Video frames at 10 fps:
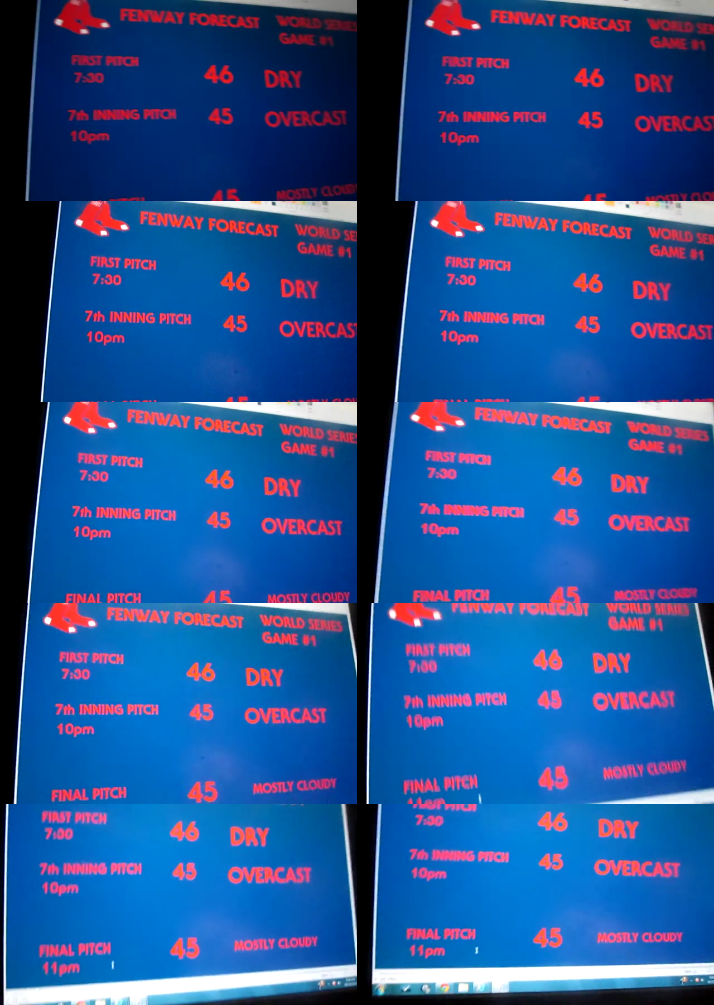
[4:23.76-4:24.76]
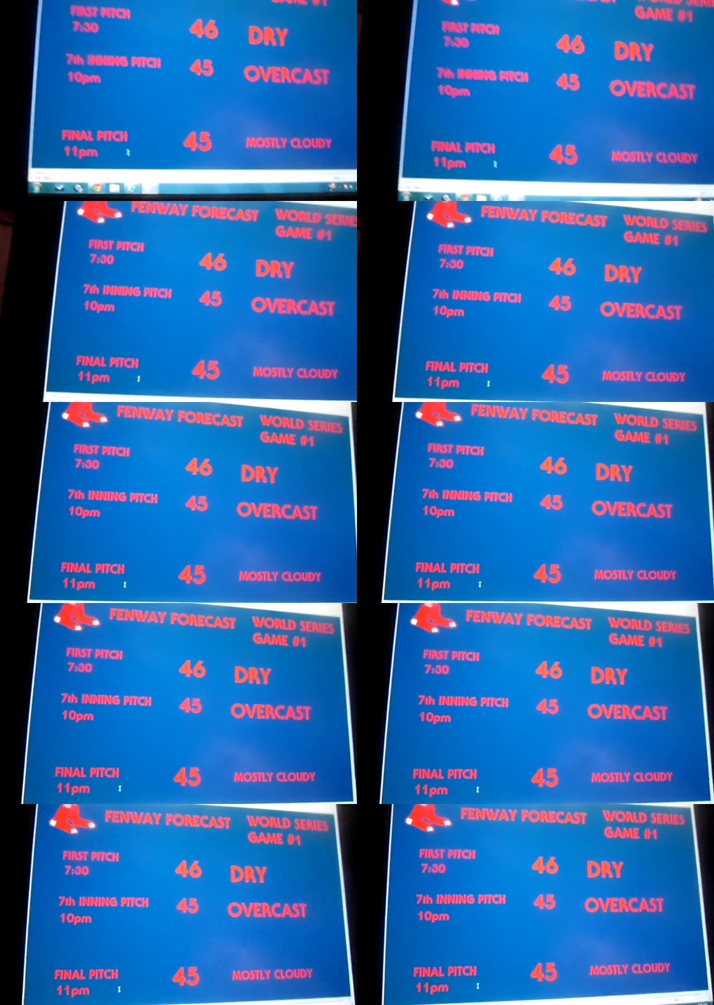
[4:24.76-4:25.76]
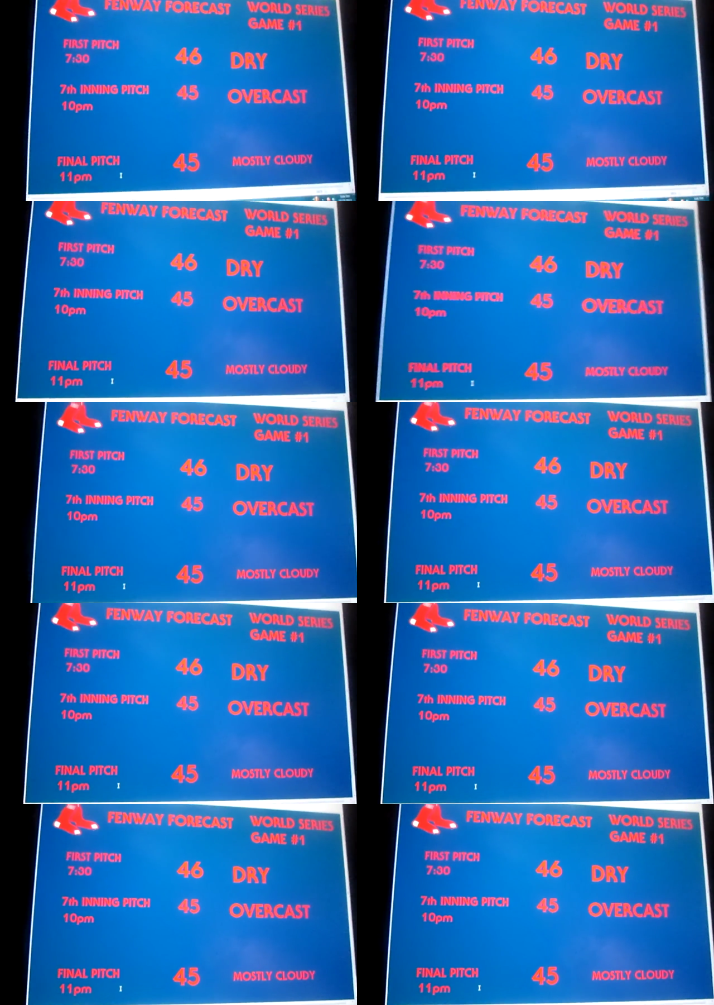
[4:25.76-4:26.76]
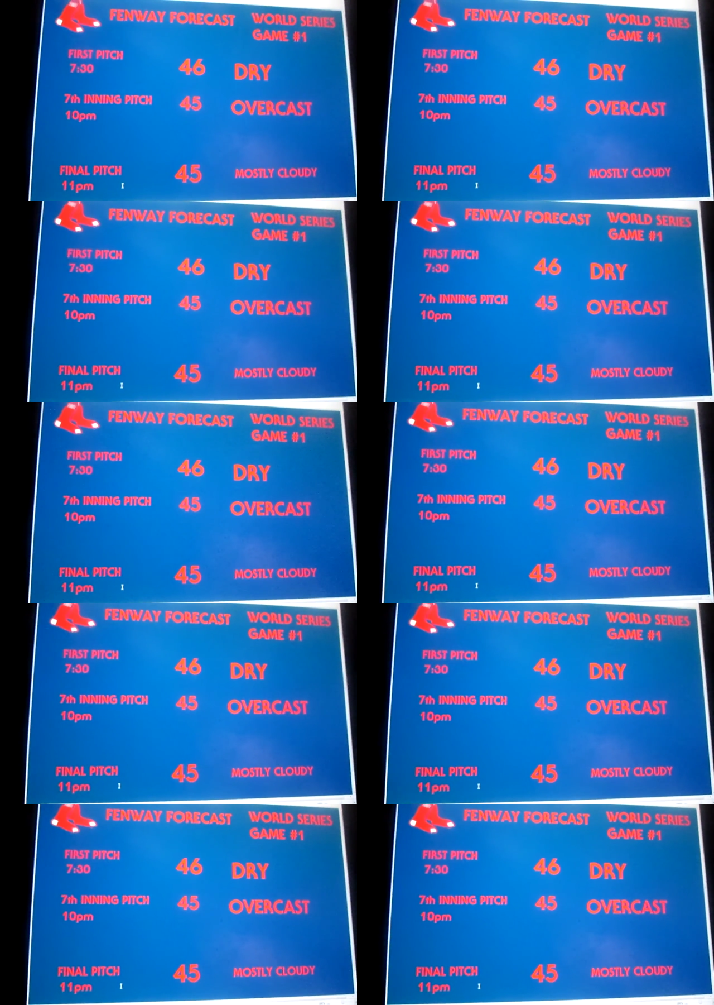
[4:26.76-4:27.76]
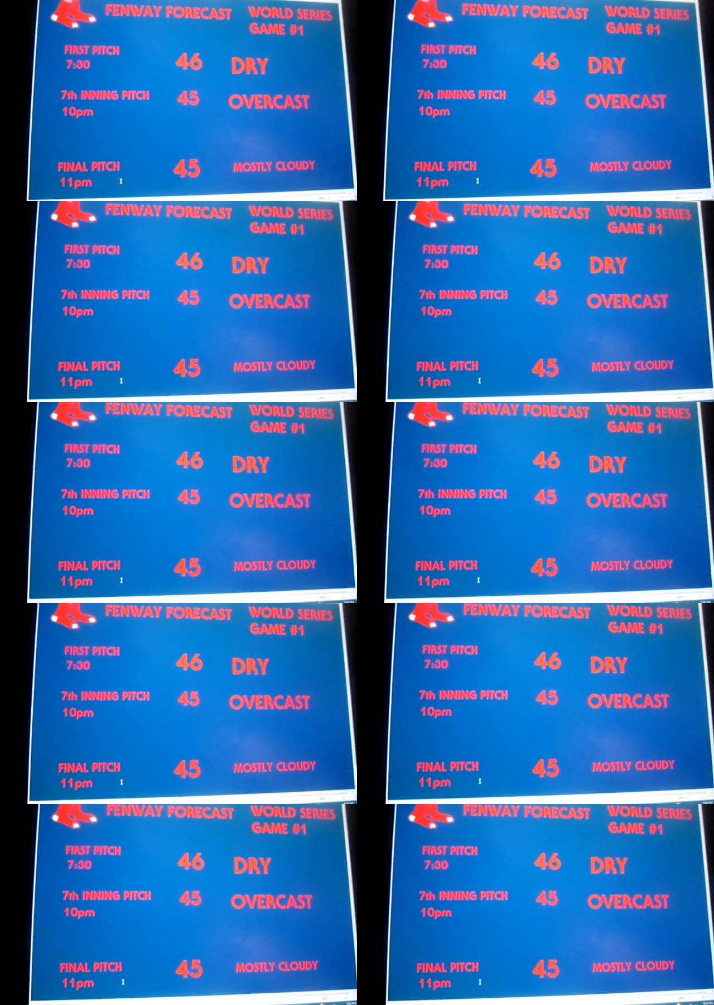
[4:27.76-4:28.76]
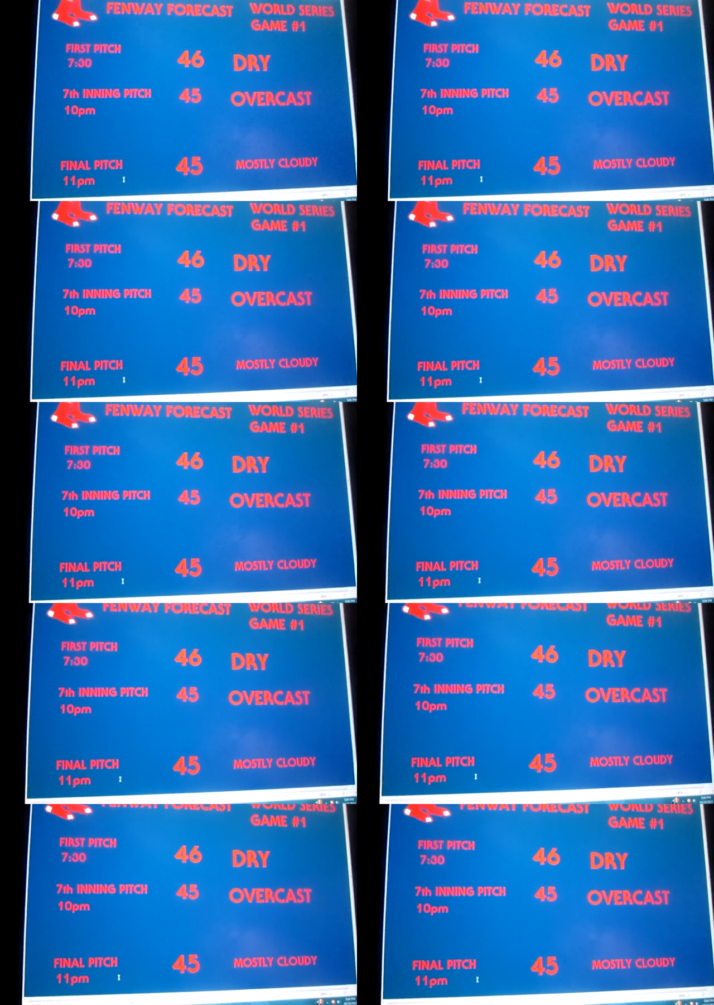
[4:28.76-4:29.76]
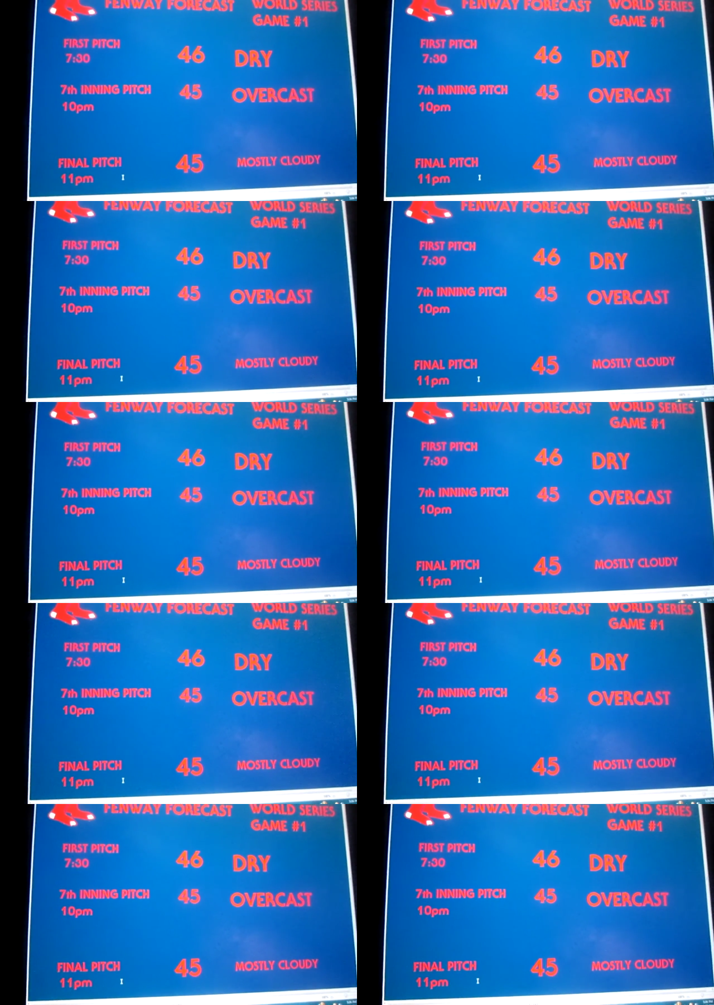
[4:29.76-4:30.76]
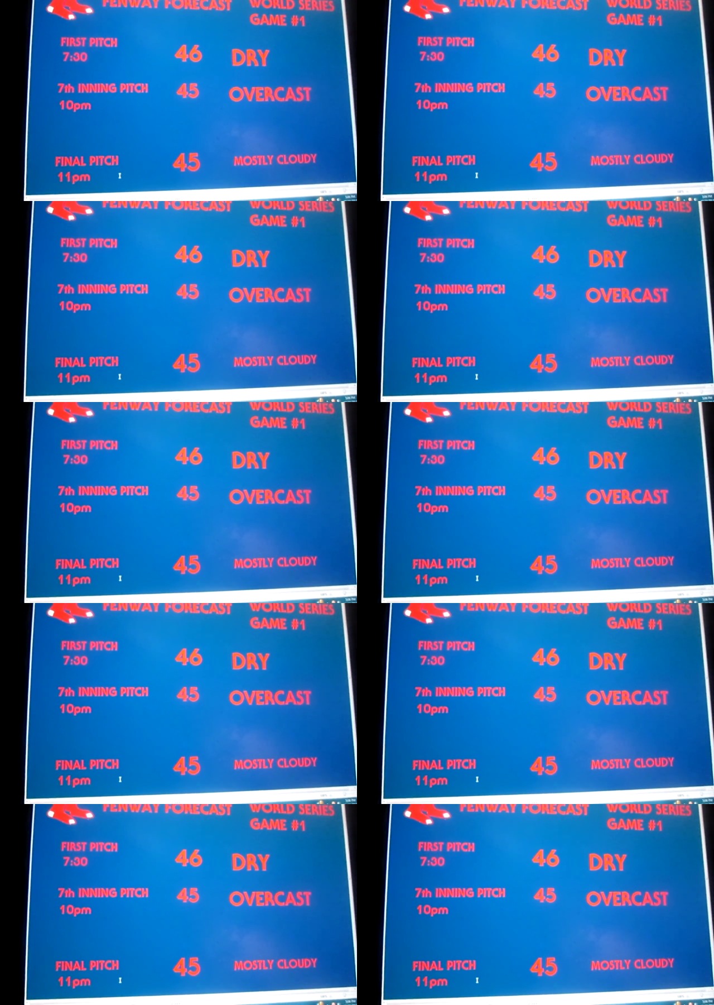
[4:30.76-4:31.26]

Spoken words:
Nobody's mouth can be seen.